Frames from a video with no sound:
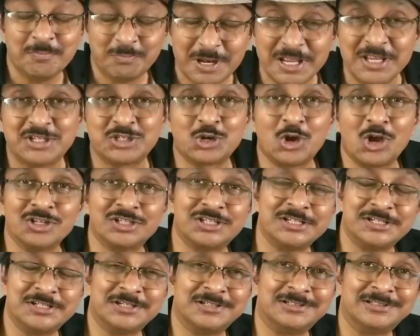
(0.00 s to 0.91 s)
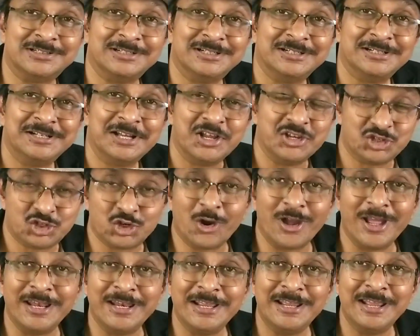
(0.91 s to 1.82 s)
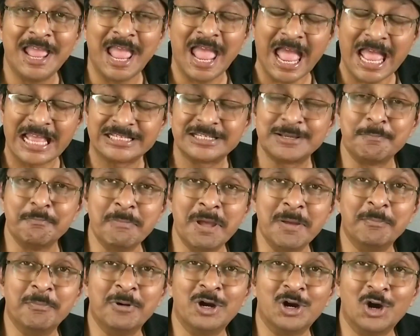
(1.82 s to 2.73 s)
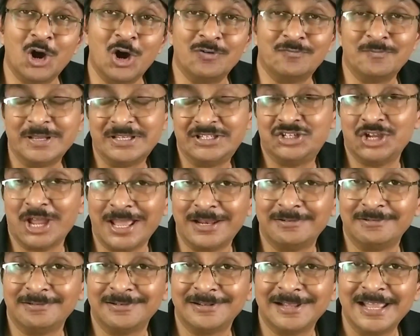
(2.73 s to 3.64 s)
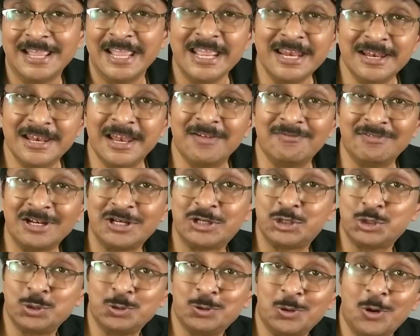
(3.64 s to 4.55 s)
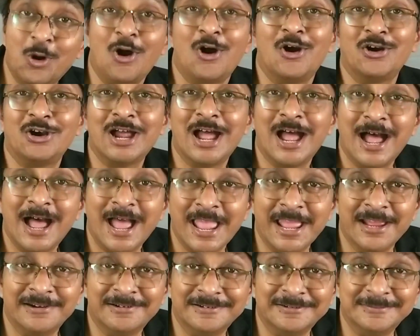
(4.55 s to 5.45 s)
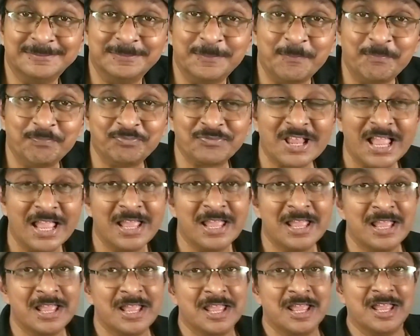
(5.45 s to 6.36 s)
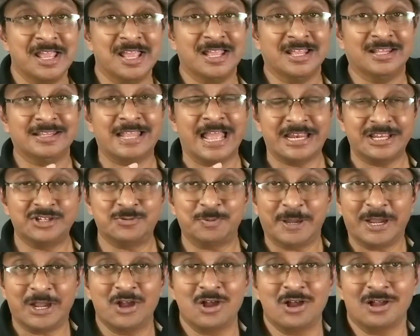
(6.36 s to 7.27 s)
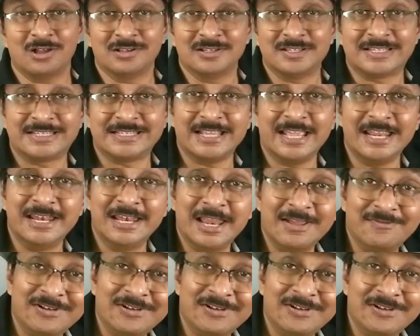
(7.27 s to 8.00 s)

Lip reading: please consider joining as a member of my channel in level 2 or higher. That is because in